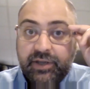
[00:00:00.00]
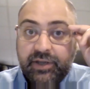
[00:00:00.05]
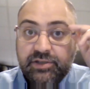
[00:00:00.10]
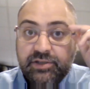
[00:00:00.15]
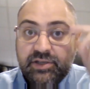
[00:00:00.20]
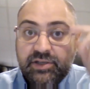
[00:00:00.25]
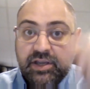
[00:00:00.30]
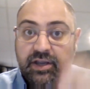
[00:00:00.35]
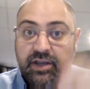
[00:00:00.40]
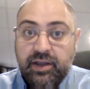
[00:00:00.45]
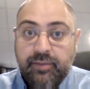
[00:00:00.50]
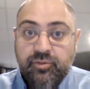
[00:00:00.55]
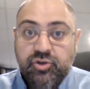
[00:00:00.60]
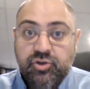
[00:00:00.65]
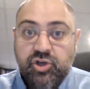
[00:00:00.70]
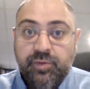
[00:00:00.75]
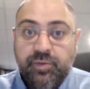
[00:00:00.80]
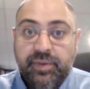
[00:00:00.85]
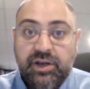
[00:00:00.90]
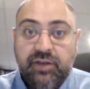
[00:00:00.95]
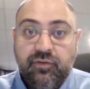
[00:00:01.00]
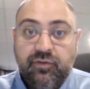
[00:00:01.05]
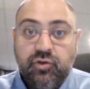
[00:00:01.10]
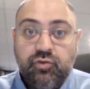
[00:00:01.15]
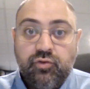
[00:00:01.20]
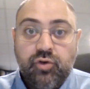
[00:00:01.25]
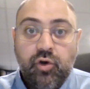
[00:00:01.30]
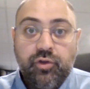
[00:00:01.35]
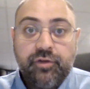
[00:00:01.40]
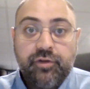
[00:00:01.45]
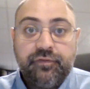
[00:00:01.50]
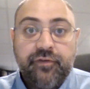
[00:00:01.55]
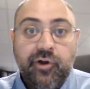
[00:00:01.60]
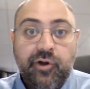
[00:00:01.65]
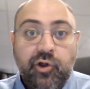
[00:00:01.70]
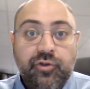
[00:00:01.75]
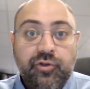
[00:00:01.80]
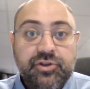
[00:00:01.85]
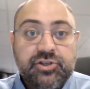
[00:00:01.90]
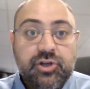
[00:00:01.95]
as I'm sure many of you know that
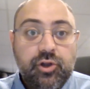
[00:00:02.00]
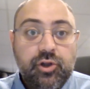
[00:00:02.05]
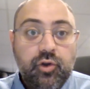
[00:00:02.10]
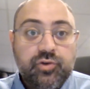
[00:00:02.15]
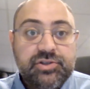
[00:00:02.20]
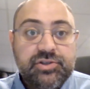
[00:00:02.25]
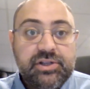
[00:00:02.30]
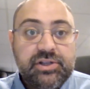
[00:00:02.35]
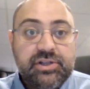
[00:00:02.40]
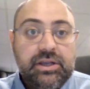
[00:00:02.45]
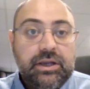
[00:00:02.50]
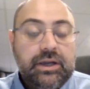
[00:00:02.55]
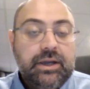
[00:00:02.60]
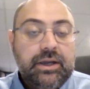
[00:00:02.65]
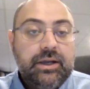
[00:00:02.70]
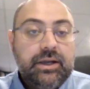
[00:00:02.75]
follow this closely.